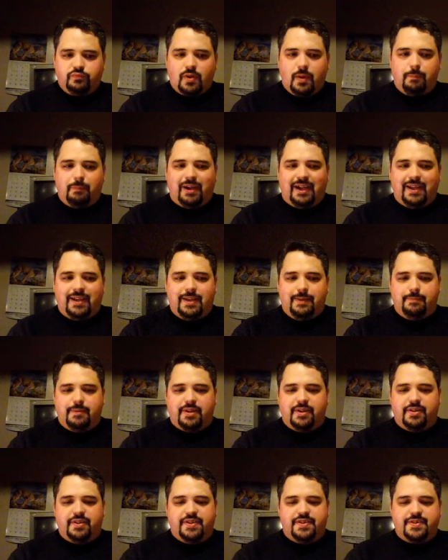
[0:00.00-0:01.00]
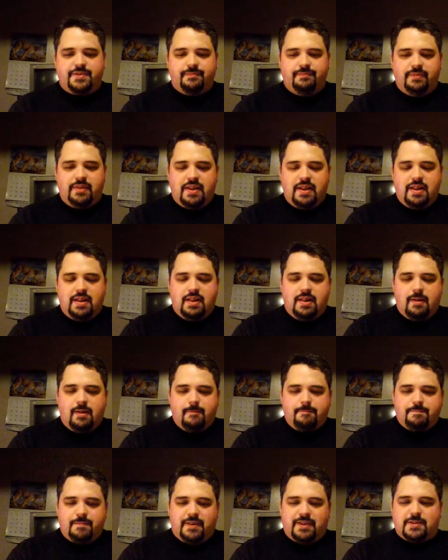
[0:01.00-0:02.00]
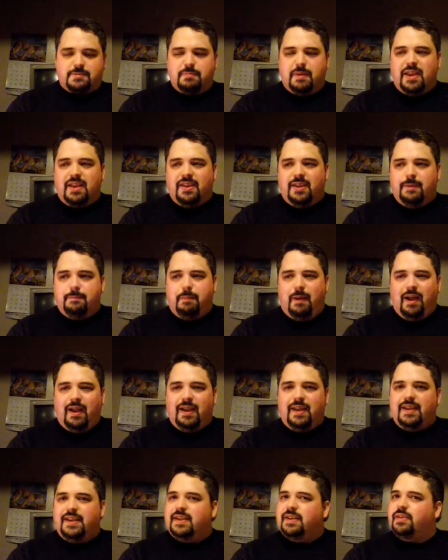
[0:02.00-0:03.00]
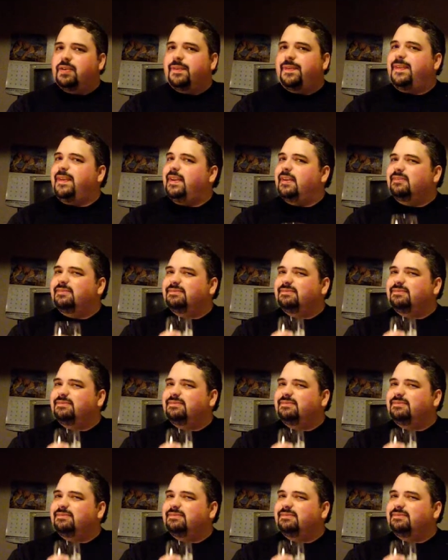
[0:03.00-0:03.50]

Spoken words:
piney bitterness. It's mainly piney and earthy.